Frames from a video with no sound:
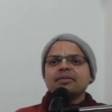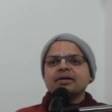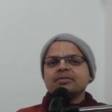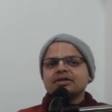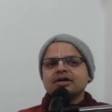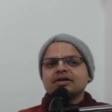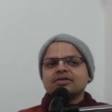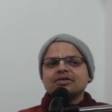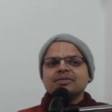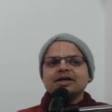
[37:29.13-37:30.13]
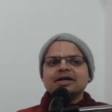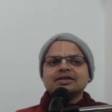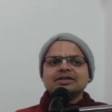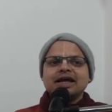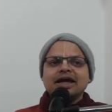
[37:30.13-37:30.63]
my mother told me it
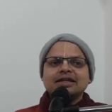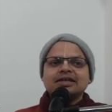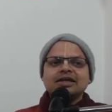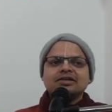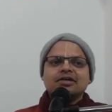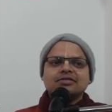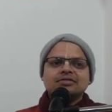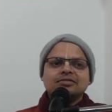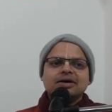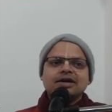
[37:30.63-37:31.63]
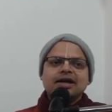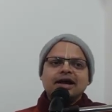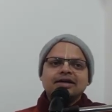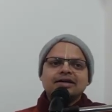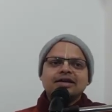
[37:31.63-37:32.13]
is 19th October
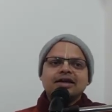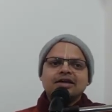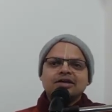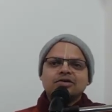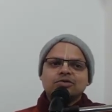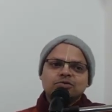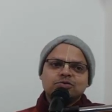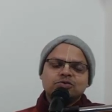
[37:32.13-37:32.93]
1982.